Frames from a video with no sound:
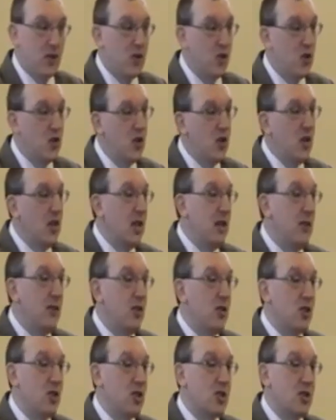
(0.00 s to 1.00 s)
that you didn't
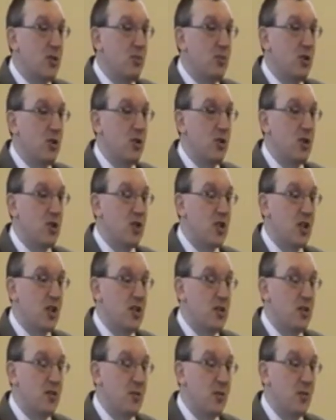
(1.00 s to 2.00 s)
even just impute the
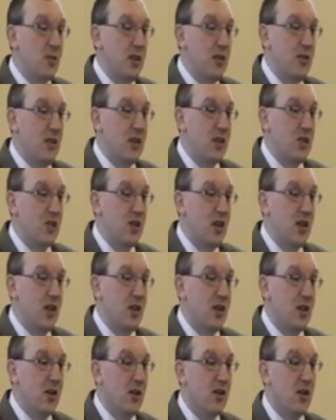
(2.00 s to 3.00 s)
sins of the previous
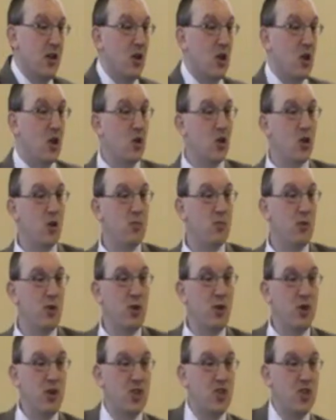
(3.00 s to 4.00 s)
year, you
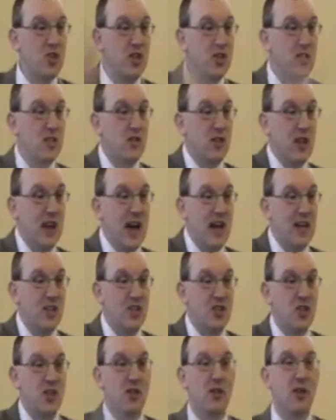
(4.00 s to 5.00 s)
imputed the sins of
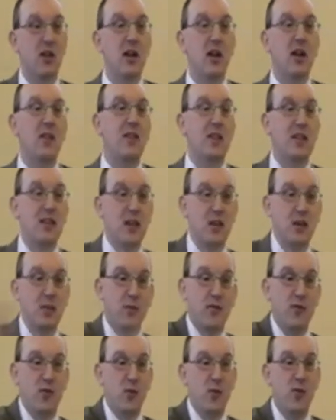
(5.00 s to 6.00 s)
last year, and the
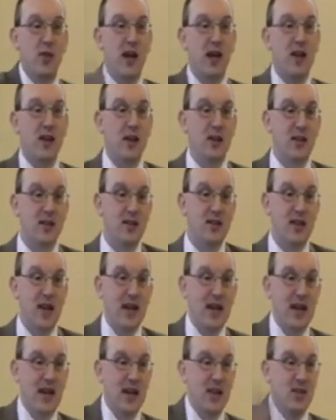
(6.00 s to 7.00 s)
year before that, and the
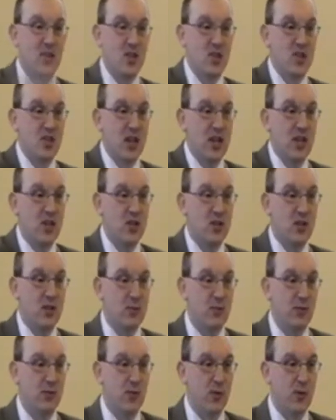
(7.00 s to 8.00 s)
decades and
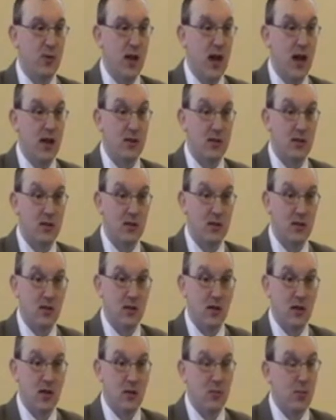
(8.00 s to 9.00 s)
centuries before that,
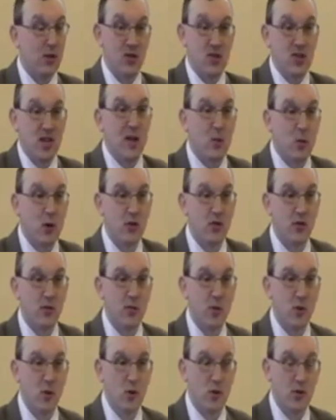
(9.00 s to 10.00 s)
because they weren't
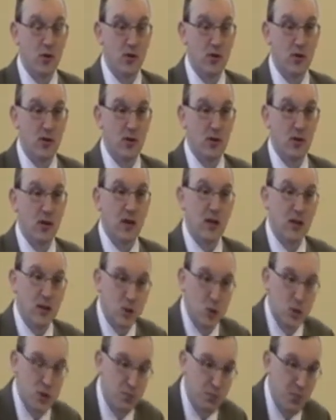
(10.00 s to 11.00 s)
removed. And
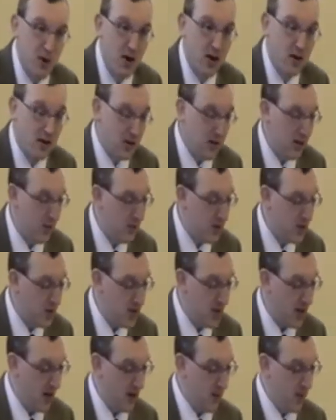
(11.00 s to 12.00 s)
this was part of the
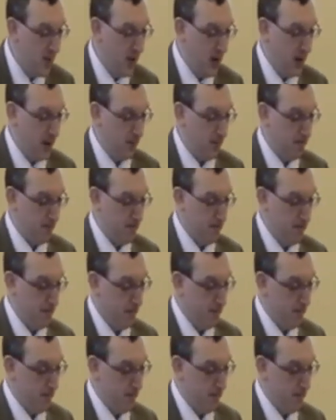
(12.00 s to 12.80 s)
ceremony